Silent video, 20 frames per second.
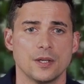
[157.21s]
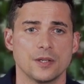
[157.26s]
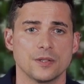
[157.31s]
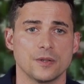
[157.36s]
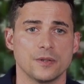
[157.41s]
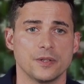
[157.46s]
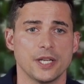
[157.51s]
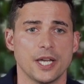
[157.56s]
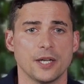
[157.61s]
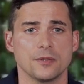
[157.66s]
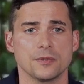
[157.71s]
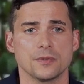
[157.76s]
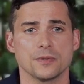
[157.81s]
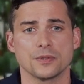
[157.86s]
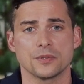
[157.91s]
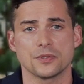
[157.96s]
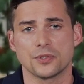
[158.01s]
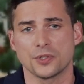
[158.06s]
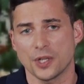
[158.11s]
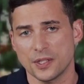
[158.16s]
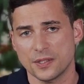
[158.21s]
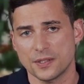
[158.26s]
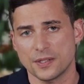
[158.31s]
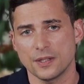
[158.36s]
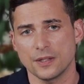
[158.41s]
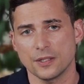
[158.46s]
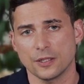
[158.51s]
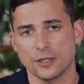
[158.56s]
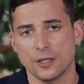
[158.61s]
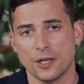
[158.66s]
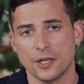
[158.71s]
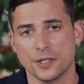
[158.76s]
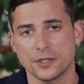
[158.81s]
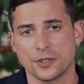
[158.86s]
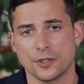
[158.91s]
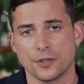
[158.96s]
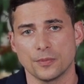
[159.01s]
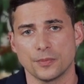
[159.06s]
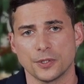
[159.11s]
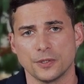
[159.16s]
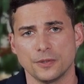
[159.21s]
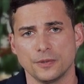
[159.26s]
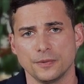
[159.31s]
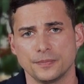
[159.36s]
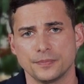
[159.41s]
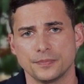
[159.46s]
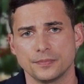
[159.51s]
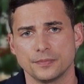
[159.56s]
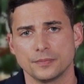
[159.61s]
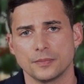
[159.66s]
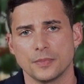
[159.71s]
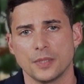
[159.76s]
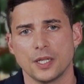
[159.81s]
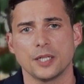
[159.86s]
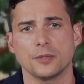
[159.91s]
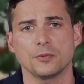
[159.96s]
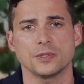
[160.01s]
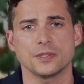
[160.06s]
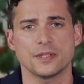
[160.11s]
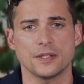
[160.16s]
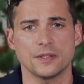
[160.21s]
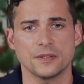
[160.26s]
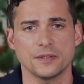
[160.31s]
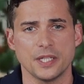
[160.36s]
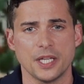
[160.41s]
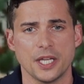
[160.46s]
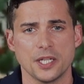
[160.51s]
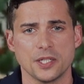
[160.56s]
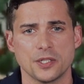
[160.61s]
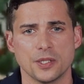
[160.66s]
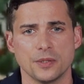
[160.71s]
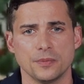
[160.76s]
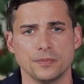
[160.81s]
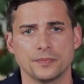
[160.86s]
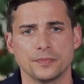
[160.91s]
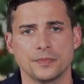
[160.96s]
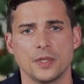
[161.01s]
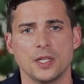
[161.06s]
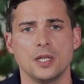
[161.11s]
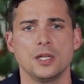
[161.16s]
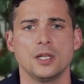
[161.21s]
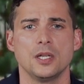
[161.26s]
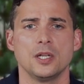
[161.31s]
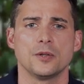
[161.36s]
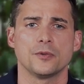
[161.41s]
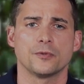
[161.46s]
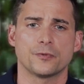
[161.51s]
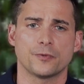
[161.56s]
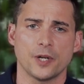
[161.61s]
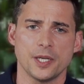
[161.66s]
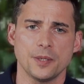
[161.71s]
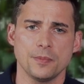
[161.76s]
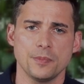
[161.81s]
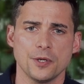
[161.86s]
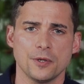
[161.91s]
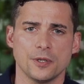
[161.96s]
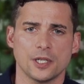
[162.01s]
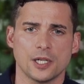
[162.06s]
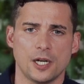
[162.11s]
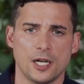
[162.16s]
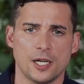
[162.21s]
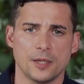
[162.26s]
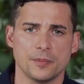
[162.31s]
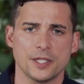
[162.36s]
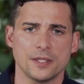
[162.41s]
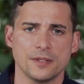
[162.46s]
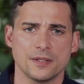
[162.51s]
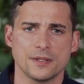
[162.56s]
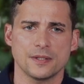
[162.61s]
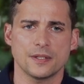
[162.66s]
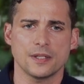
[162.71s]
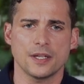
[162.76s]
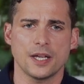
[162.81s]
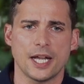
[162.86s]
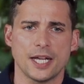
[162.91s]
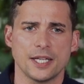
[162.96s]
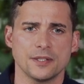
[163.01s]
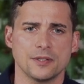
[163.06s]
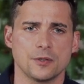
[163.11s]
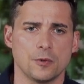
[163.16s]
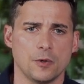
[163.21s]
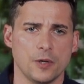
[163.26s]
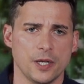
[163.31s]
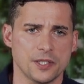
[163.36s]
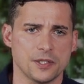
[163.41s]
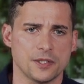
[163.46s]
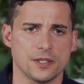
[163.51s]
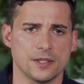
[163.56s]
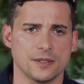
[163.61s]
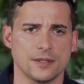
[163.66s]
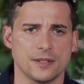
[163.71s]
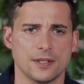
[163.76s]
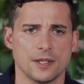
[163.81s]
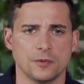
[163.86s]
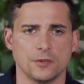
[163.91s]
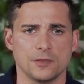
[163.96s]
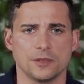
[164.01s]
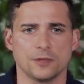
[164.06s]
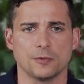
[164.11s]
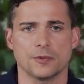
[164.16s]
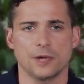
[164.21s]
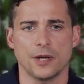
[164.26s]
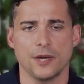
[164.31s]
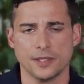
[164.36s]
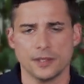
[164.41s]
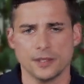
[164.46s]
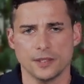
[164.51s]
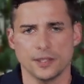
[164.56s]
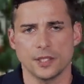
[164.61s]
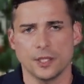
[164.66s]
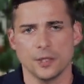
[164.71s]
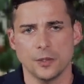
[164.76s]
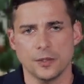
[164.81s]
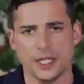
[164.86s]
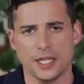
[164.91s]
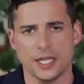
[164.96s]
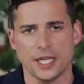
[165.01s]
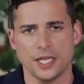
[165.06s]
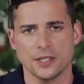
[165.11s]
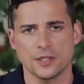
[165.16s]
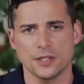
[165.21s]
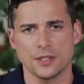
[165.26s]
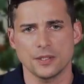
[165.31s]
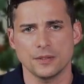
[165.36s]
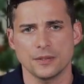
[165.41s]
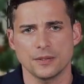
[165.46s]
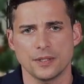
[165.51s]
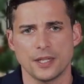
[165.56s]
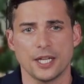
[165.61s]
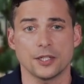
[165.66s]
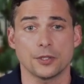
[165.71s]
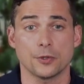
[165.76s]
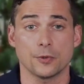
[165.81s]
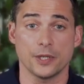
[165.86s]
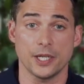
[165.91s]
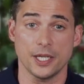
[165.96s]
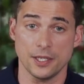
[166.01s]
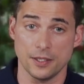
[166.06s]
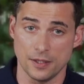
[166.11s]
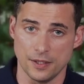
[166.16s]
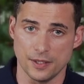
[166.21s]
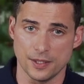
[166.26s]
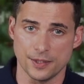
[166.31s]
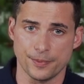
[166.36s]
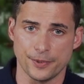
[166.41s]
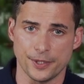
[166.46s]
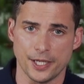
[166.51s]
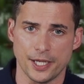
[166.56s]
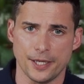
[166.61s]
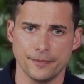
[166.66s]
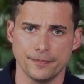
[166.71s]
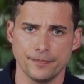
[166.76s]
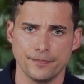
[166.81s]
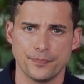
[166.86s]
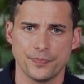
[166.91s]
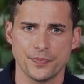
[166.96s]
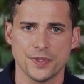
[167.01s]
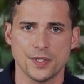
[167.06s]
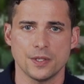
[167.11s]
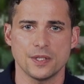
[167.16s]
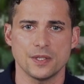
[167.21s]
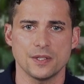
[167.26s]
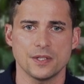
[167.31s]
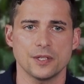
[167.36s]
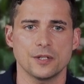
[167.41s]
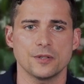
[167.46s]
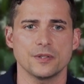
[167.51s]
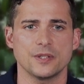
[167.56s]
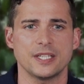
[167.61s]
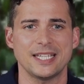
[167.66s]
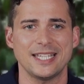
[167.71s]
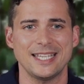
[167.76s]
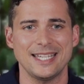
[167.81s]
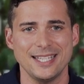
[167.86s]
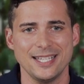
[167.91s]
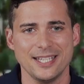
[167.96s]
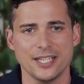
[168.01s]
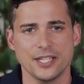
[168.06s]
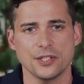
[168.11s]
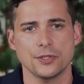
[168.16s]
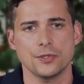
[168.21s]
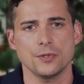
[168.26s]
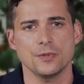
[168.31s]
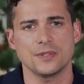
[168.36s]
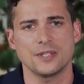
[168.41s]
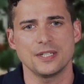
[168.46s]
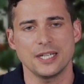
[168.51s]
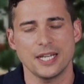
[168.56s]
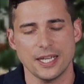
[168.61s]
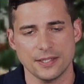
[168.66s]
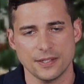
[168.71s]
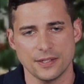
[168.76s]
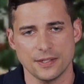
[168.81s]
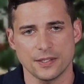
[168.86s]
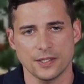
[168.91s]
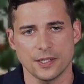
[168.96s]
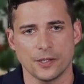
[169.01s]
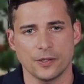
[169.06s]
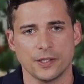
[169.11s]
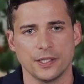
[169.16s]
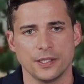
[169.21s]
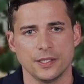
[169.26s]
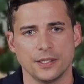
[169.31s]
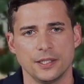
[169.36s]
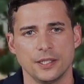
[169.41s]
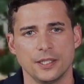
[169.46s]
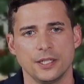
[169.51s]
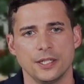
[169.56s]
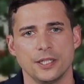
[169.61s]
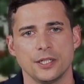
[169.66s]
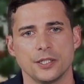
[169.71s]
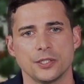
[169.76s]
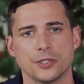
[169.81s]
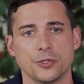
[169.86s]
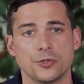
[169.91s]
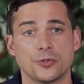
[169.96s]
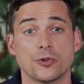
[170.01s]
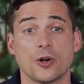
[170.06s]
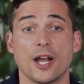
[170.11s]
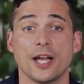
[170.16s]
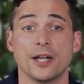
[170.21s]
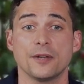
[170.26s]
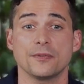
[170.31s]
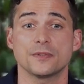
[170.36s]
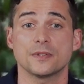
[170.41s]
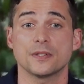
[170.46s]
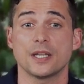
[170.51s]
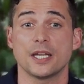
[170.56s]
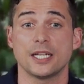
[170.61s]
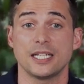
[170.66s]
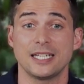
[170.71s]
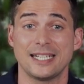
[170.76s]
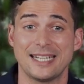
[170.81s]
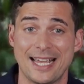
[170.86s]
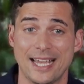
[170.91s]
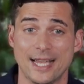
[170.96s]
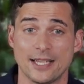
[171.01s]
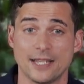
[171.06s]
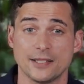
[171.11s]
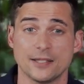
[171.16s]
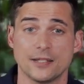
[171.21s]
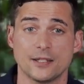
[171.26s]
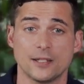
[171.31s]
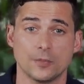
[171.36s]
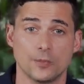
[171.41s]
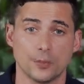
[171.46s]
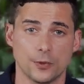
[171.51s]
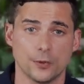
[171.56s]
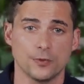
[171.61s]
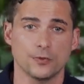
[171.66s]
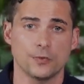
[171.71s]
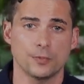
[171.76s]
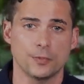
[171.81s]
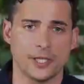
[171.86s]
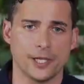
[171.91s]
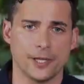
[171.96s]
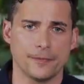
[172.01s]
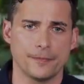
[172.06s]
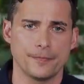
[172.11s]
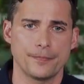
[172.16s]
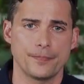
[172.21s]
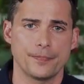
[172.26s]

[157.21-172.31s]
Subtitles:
So now, just in the Claude terminal, I will tell the agent, frame your comments as questions that will direct the coding agent that created this plan to consider the key issues necessary to draft an enhanced, improved plan.